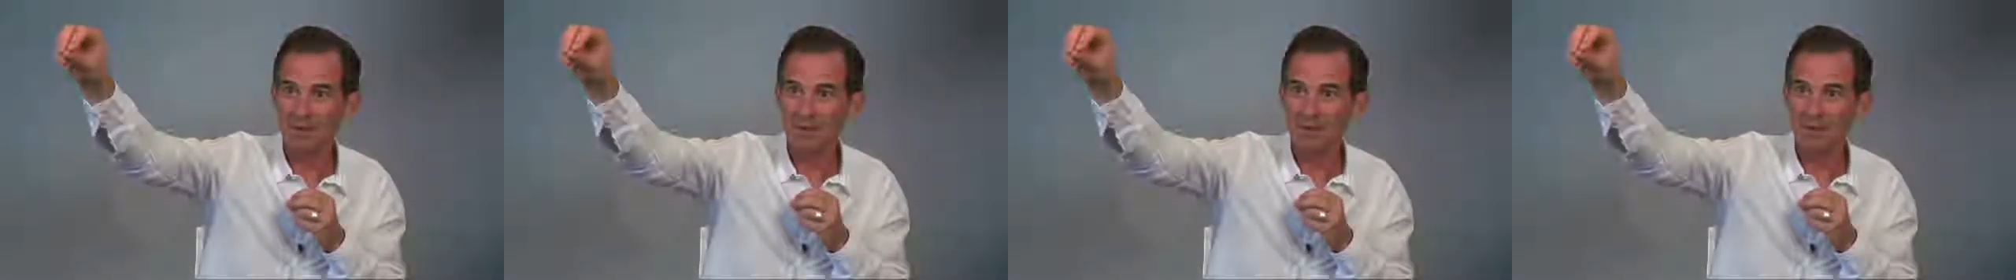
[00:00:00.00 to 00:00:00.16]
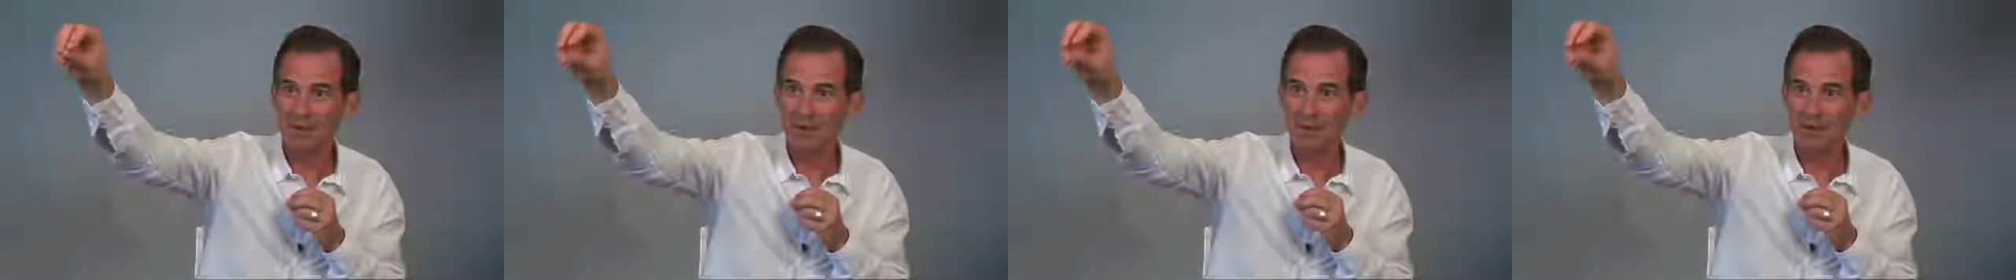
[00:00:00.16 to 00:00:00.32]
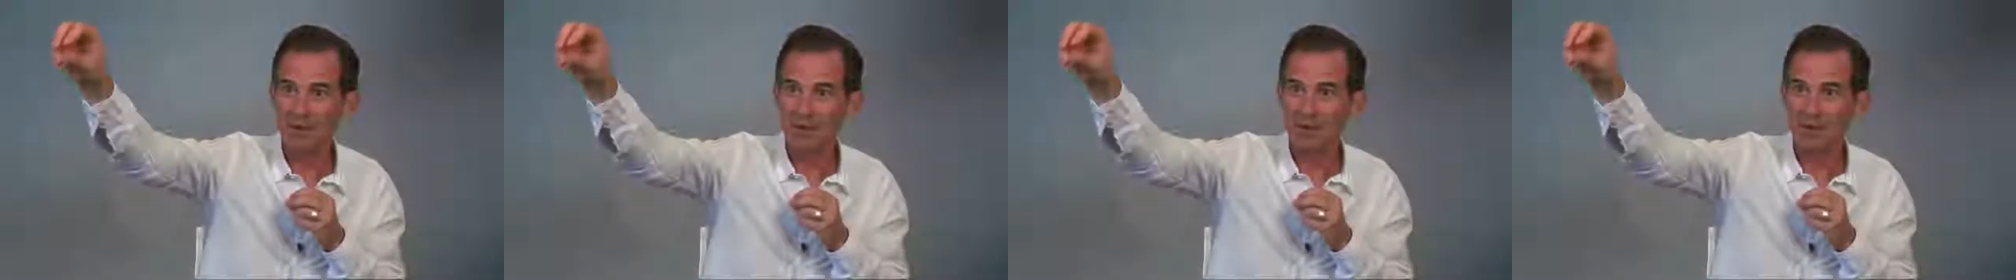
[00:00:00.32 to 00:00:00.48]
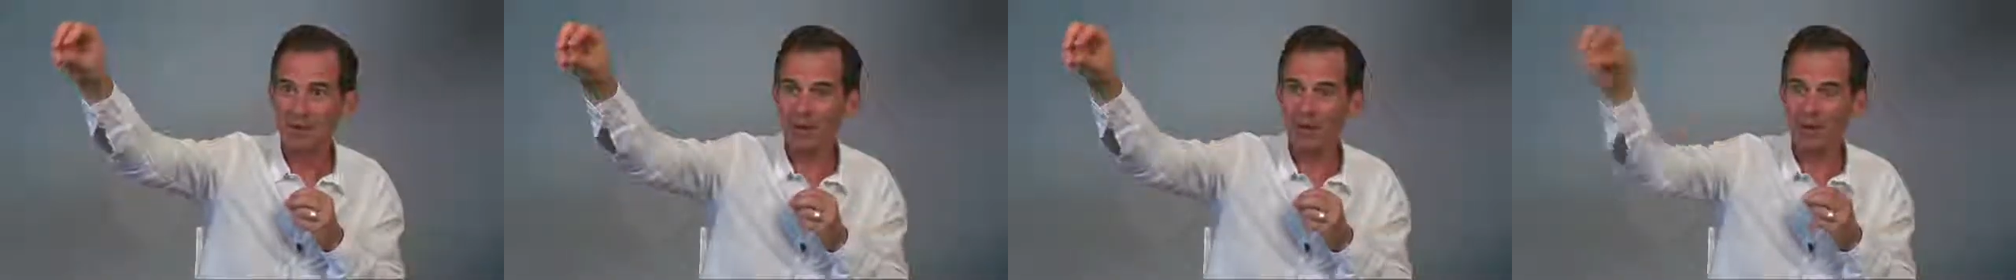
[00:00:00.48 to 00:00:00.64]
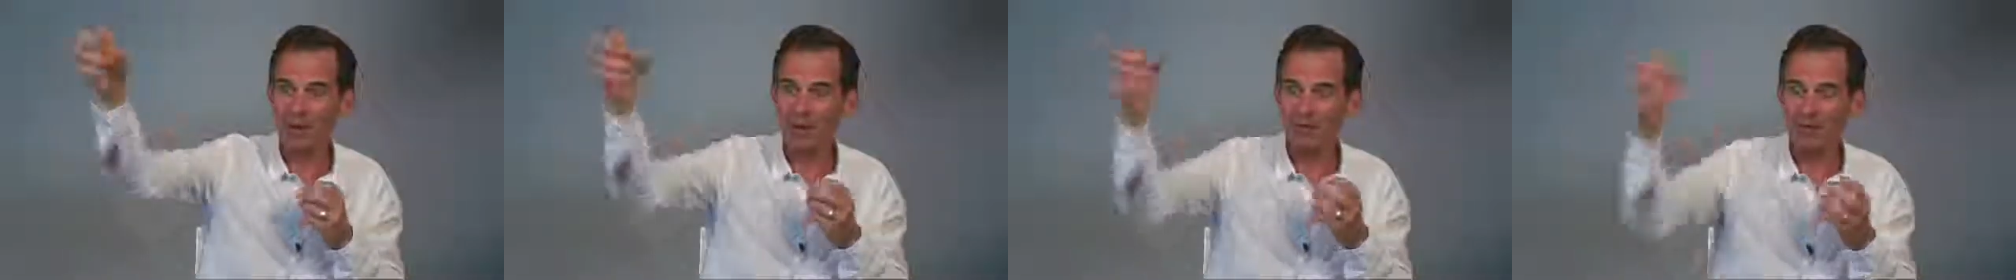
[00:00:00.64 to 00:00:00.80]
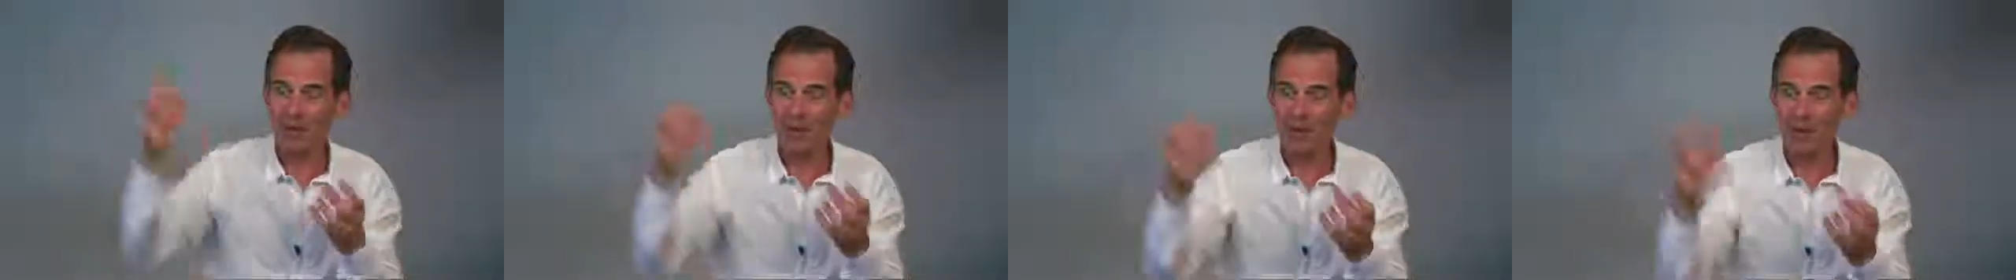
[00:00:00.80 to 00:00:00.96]
That's
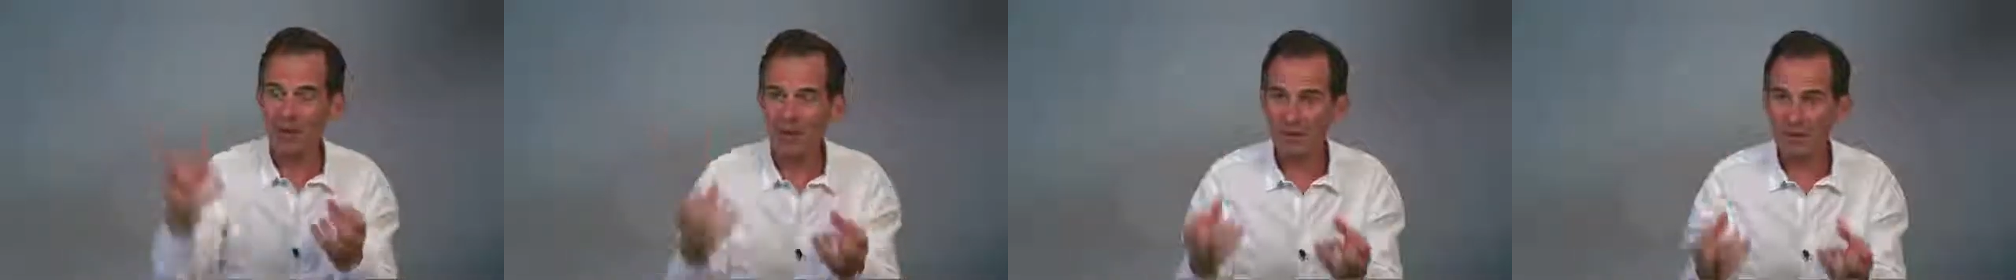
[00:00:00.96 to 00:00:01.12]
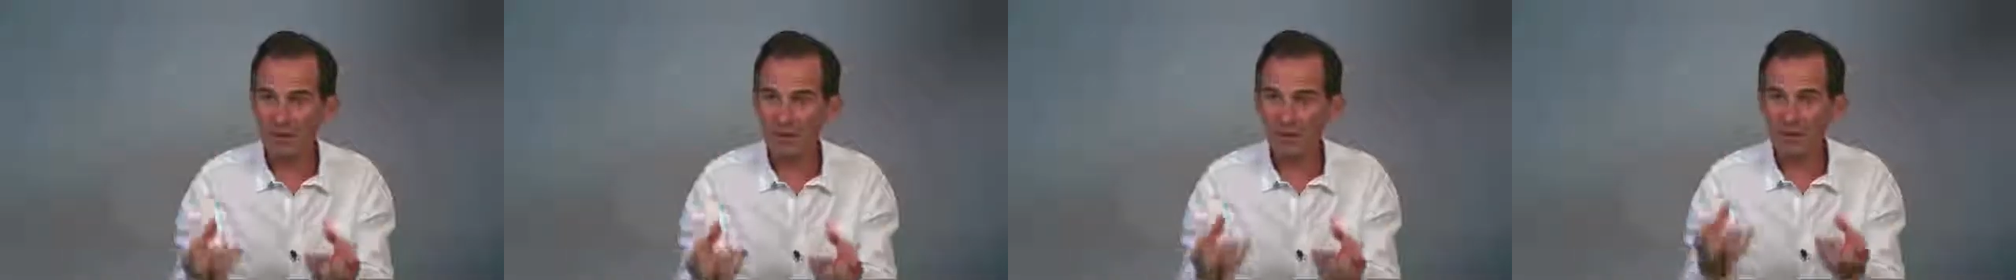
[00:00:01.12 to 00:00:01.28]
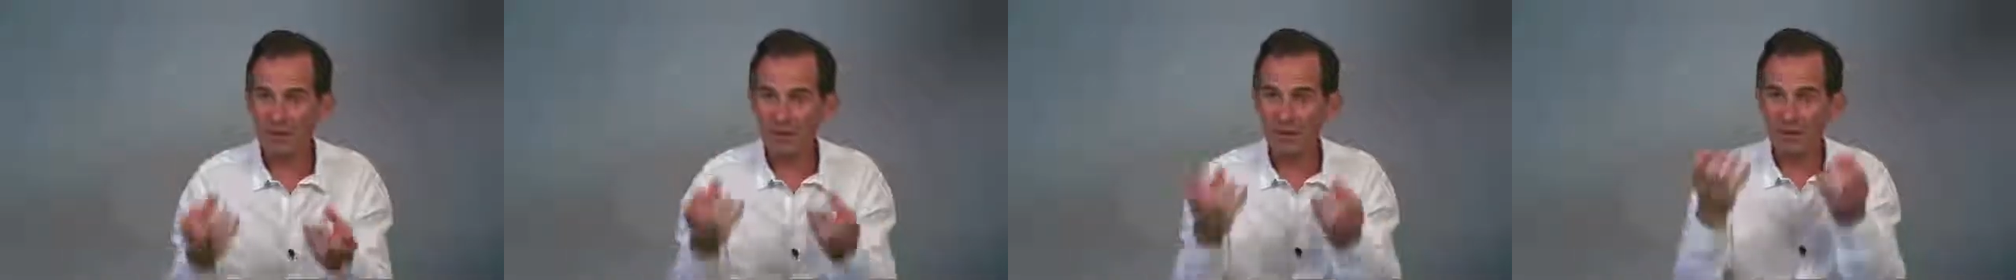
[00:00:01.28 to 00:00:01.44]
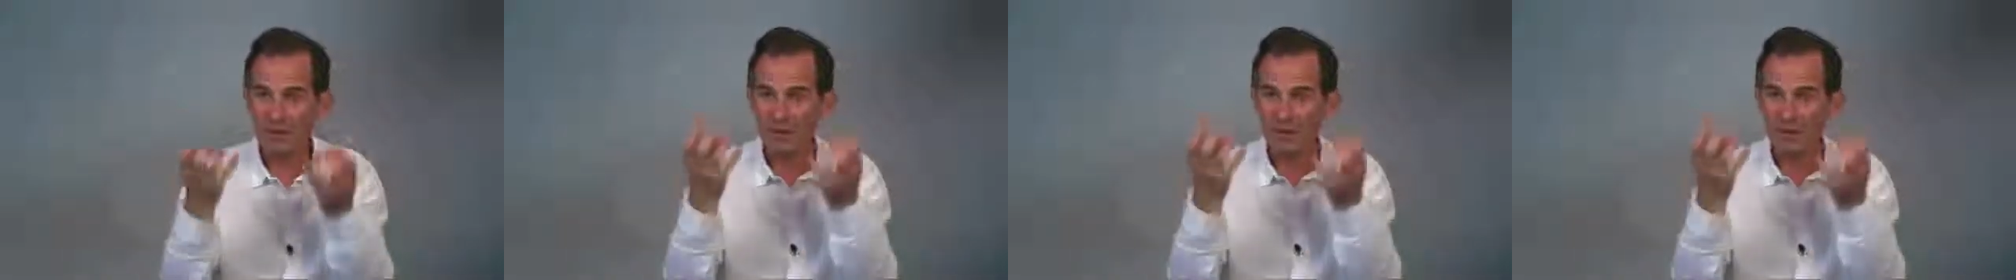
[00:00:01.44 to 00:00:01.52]
how mind and